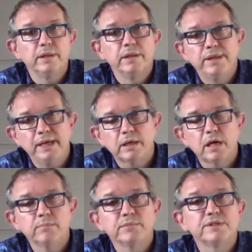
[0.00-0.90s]
then
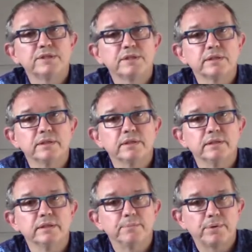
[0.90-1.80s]
comes
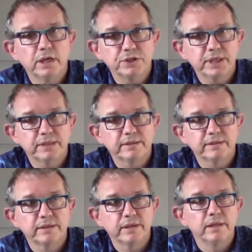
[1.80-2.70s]
the project,
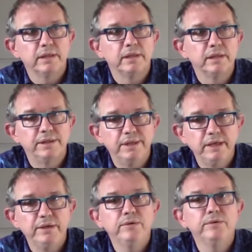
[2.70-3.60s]

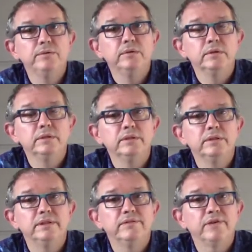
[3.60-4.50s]
then you
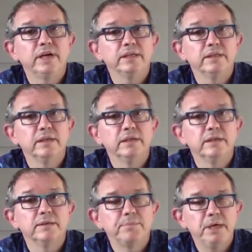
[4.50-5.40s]
define
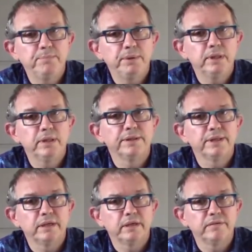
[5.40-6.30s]
people
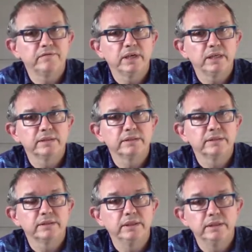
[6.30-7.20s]
that are invited
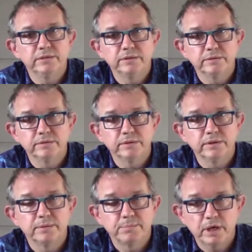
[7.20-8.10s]
into
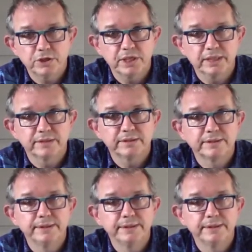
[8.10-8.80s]
the project.